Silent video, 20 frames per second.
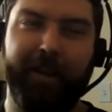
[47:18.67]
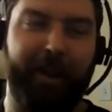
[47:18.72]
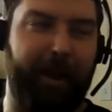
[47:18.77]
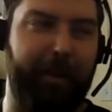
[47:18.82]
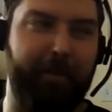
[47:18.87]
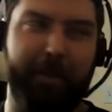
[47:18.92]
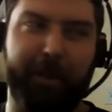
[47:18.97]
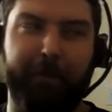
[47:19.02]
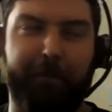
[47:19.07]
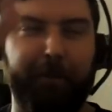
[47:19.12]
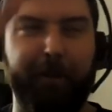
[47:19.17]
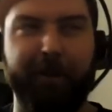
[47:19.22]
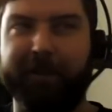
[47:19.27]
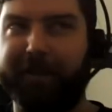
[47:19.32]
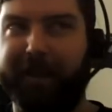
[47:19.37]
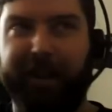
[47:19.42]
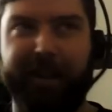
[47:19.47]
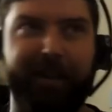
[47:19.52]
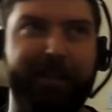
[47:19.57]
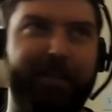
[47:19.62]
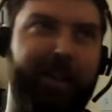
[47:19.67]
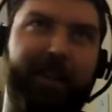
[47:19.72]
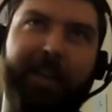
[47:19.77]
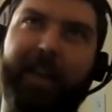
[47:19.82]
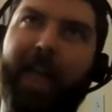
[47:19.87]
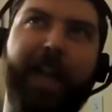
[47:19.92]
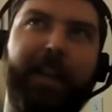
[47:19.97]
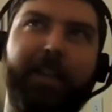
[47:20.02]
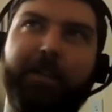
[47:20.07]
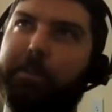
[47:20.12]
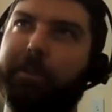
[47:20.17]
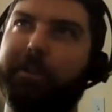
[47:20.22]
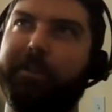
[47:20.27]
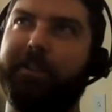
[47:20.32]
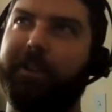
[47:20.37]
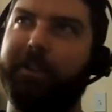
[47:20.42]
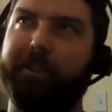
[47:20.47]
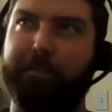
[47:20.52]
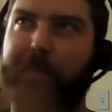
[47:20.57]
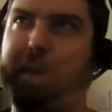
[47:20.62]
i mean the first line is like
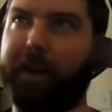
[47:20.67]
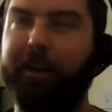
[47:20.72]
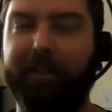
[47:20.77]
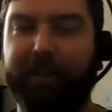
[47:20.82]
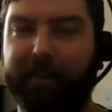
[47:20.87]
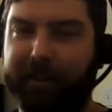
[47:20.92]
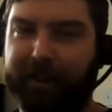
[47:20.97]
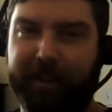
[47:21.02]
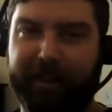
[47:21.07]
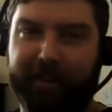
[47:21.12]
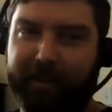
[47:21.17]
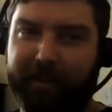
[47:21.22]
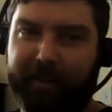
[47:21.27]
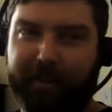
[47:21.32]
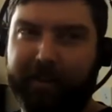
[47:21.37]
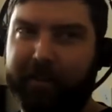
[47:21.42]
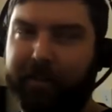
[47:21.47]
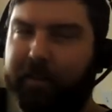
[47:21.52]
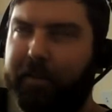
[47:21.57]
explicit is better than eh,